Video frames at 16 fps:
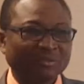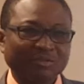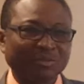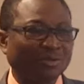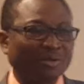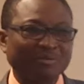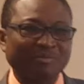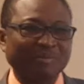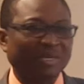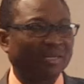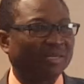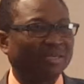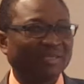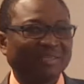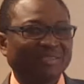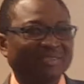told us, man,
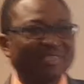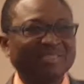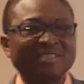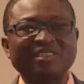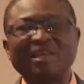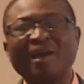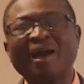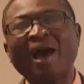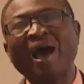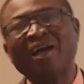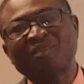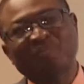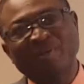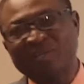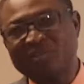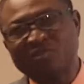this is a
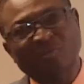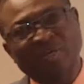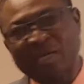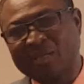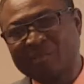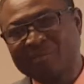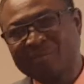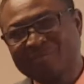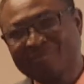hard place to get.